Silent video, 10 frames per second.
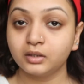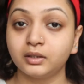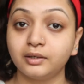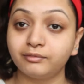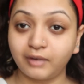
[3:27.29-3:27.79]

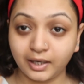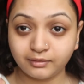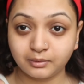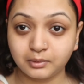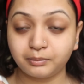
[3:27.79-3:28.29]
35
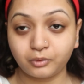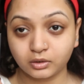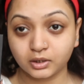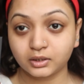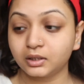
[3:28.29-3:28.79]
ml
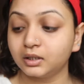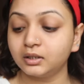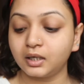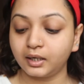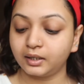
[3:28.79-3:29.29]
product in it.
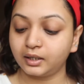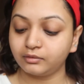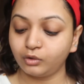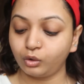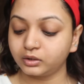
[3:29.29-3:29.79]
I
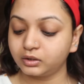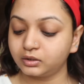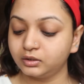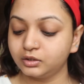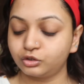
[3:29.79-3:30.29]
have ordered
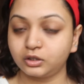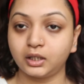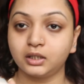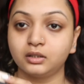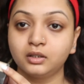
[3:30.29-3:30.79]
the
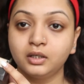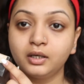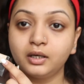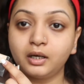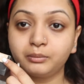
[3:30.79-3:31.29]
shade
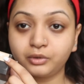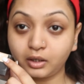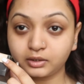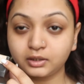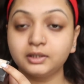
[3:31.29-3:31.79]

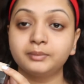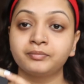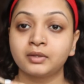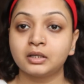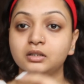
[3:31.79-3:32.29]
Amarati.
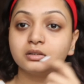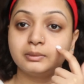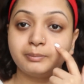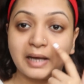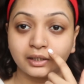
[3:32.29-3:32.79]

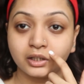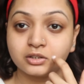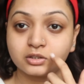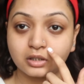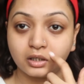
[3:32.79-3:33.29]
The
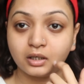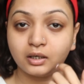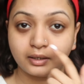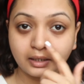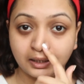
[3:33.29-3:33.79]
package
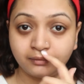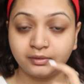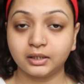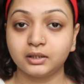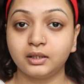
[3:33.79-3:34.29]
arrived
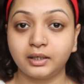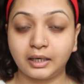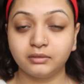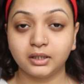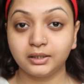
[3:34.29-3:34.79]

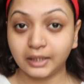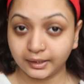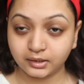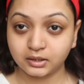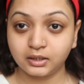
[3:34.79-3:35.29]

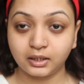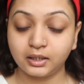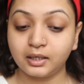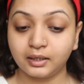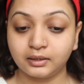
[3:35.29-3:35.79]

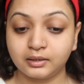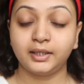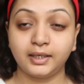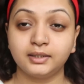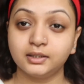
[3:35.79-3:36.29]
yesterday,
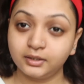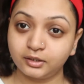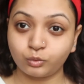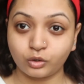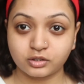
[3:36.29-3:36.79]
and I did
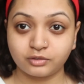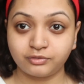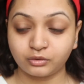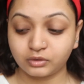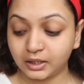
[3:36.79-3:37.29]
swatch the
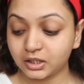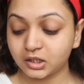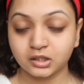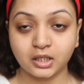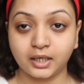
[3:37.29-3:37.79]

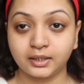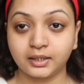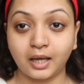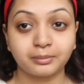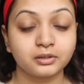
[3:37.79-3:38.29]
foundation. I
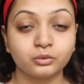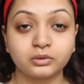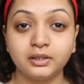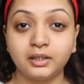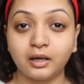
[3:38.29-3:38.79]

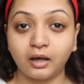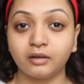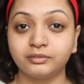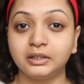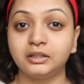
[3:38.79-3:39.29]
absolutely
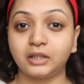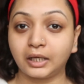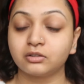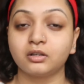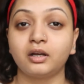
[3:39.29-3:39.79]
love the
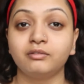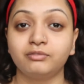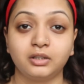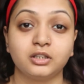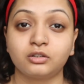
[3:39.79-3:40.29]
texture and
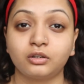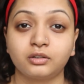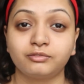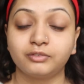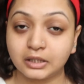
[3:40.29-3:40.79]
finish
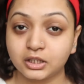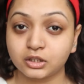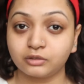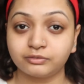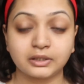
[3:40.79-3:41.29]

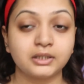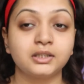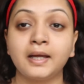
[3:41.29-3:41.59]
of it.